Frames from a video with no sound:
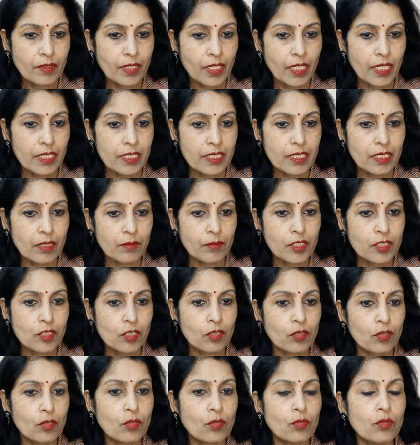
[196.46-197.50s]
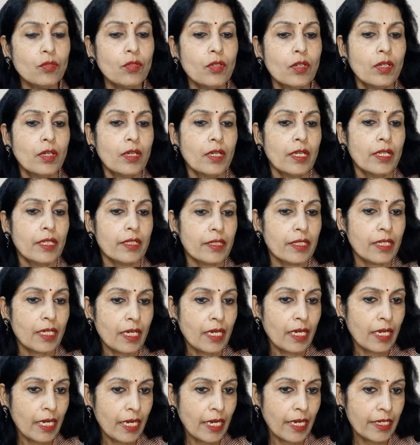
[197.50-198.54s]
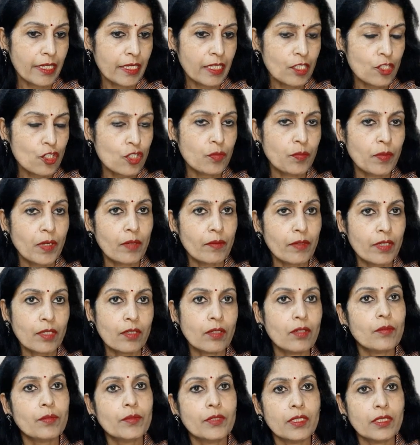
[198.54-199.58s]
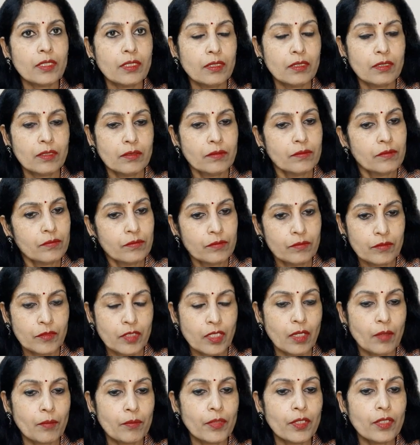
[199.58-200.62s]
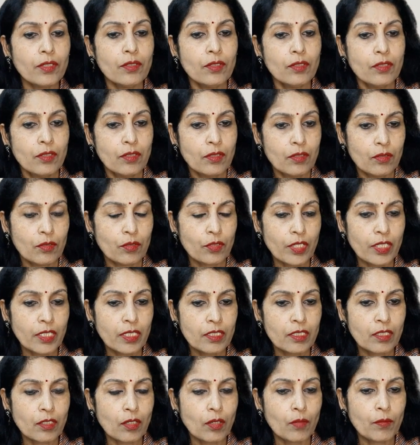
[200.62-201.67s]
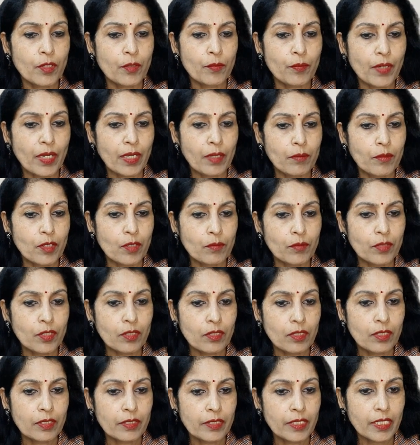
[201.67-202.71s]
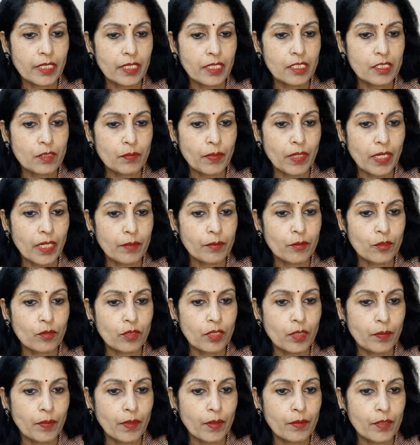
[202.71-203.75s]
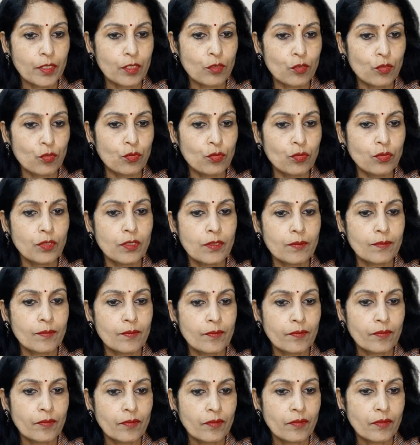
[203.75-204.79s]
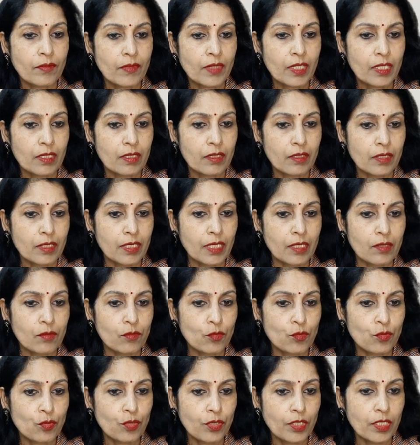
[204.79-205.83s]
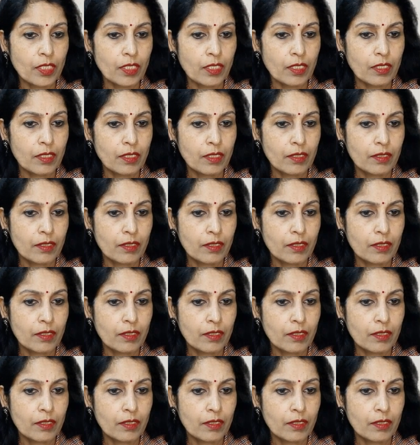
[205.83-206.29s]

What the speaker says: LCM is equal to the highest power of the number, okay, the common prime number, that is 5 to the power 2, then 3,